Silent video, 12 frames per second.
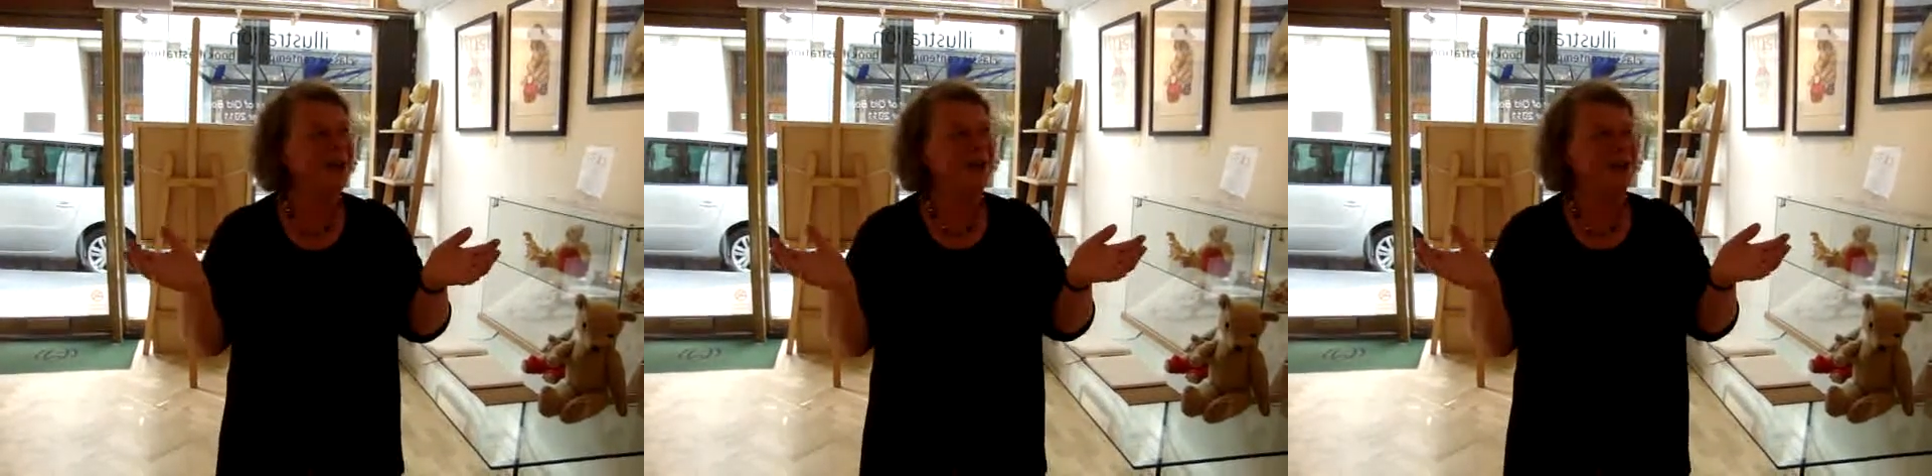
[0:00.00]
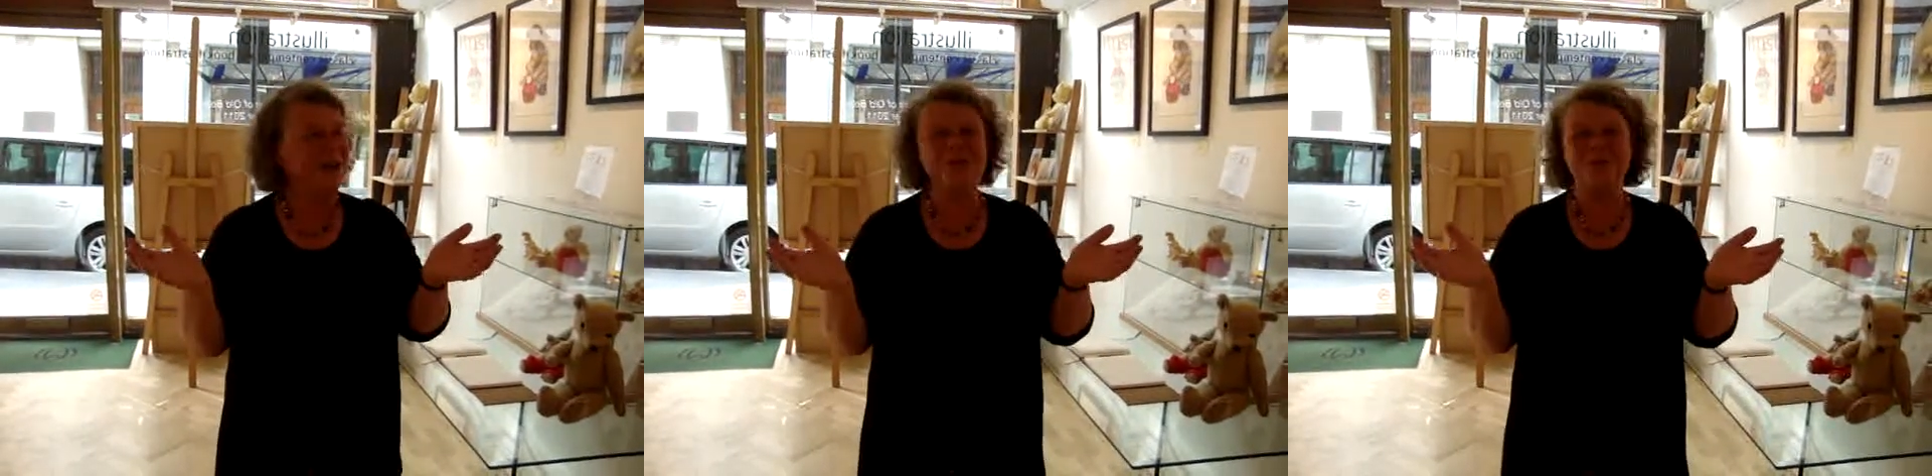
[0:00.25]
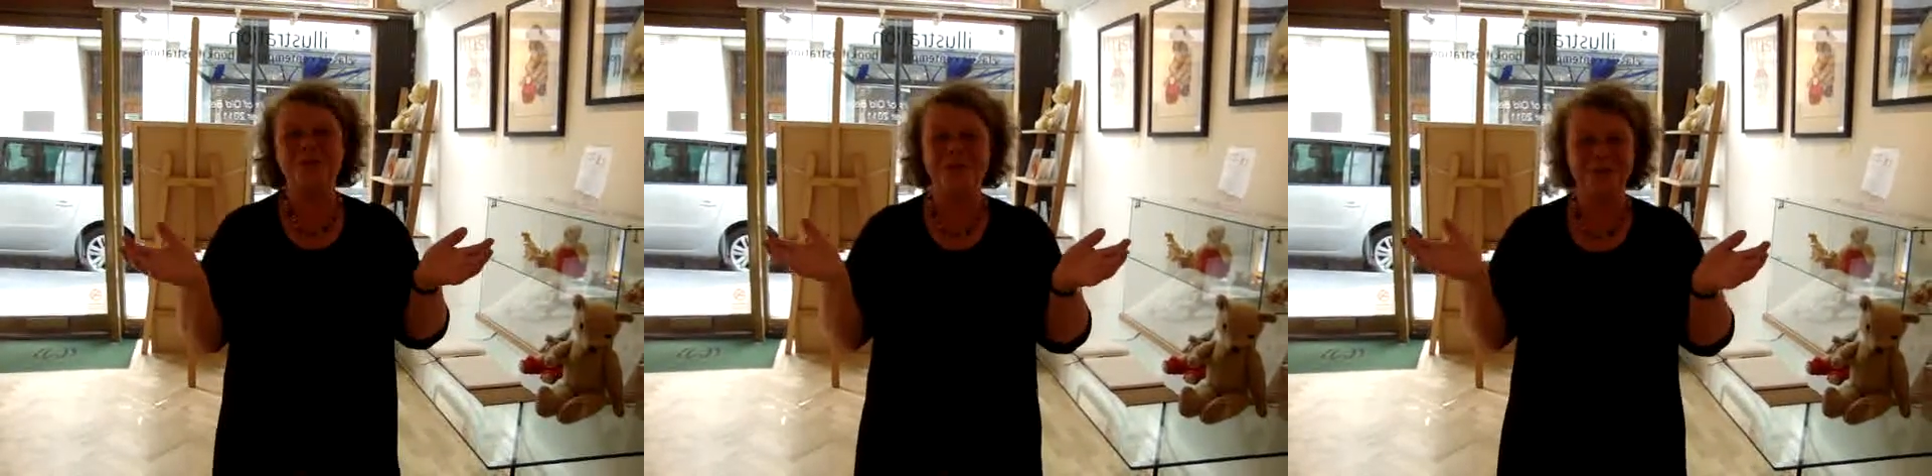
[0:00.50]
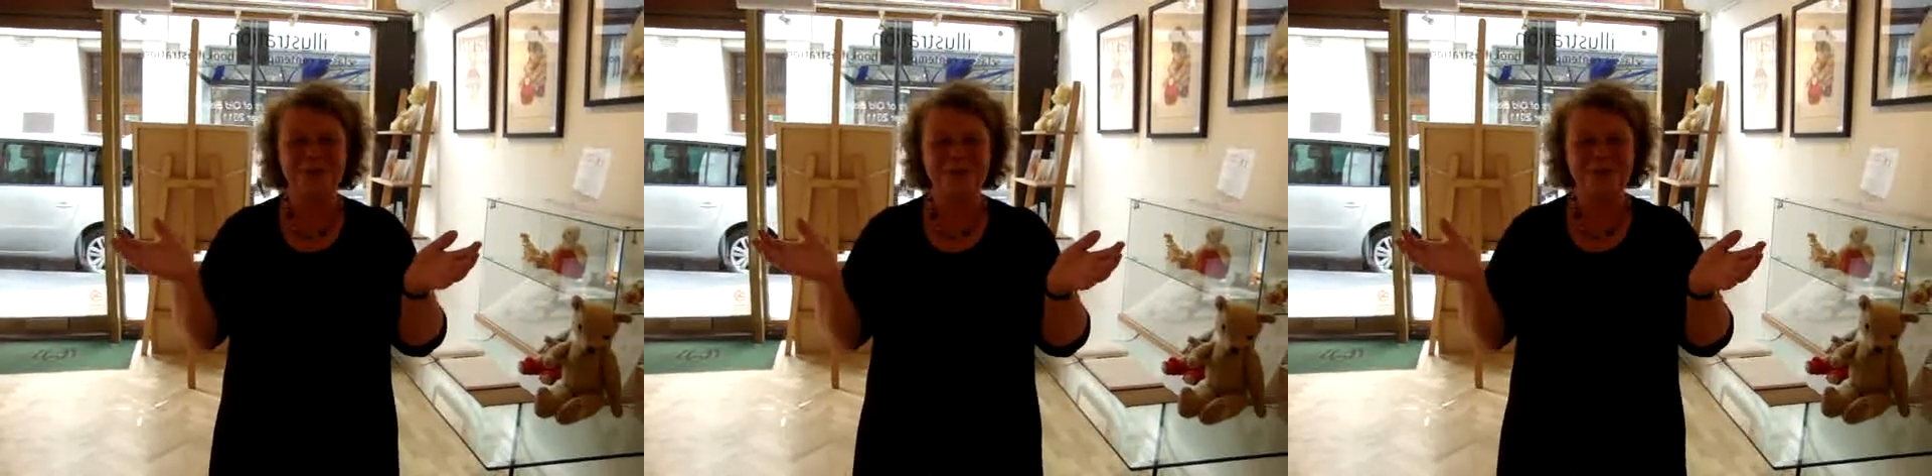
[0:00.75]
I only
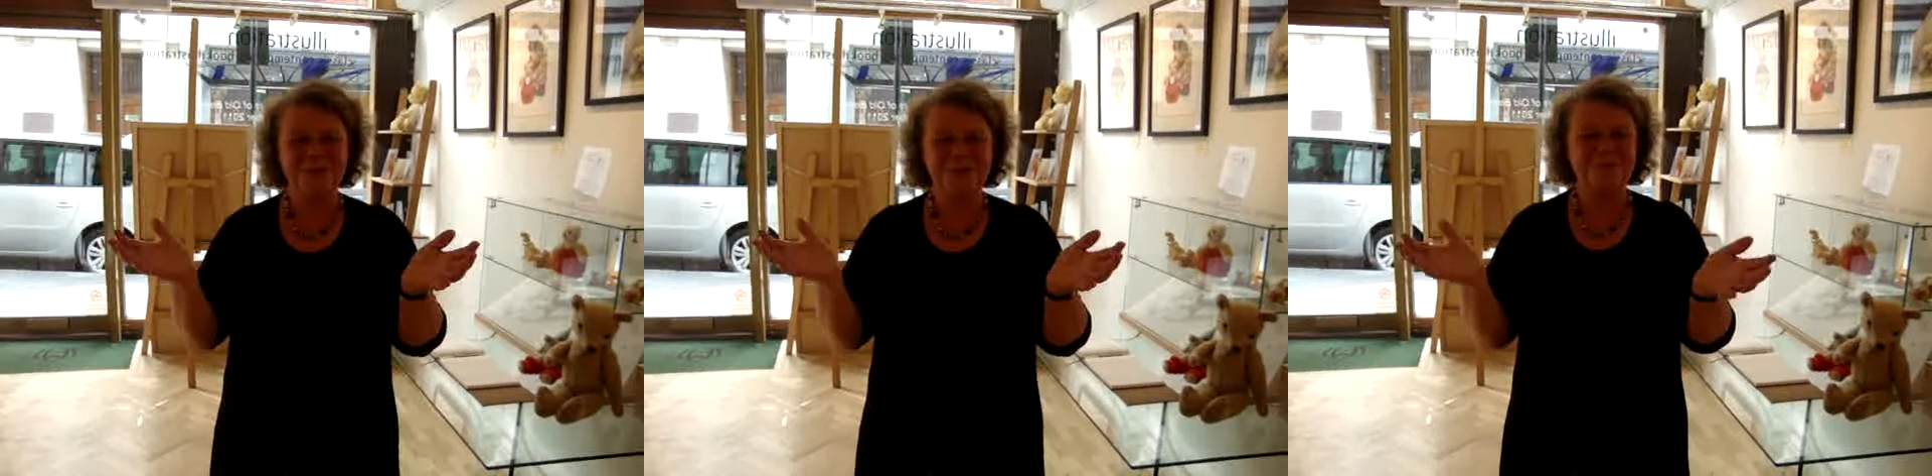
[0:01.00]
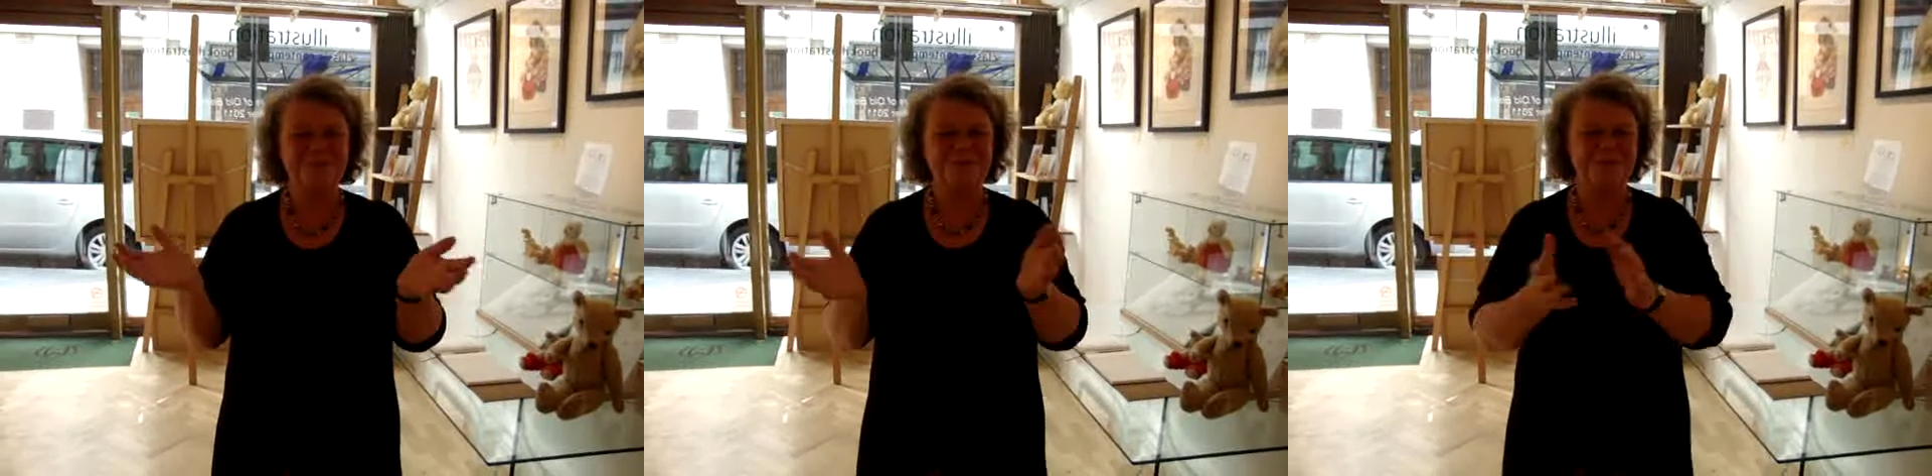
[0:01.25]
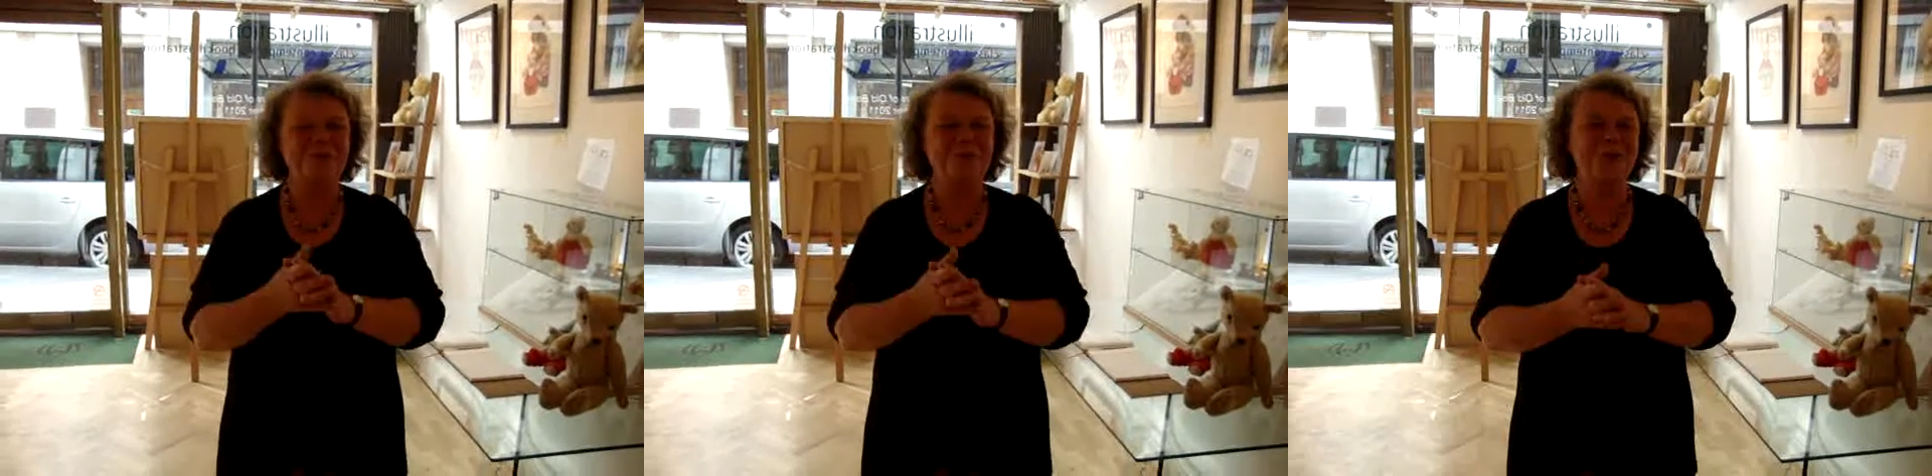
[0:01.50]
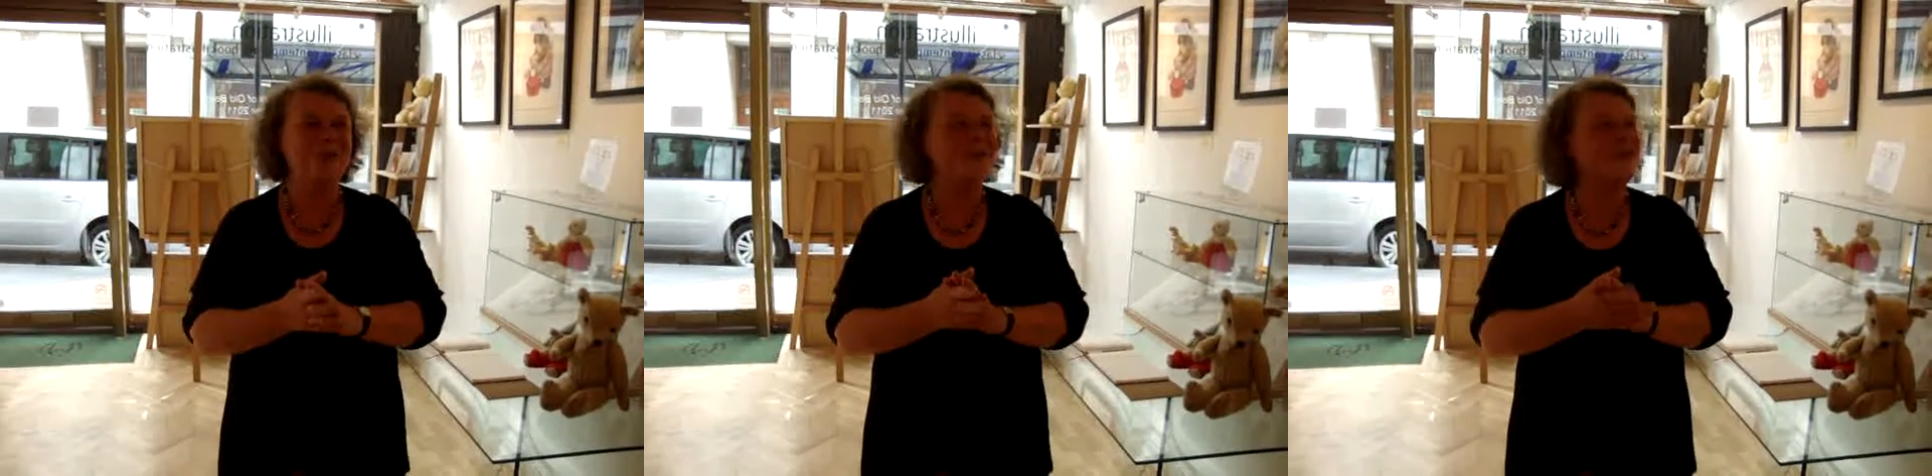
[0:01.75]
draw toys,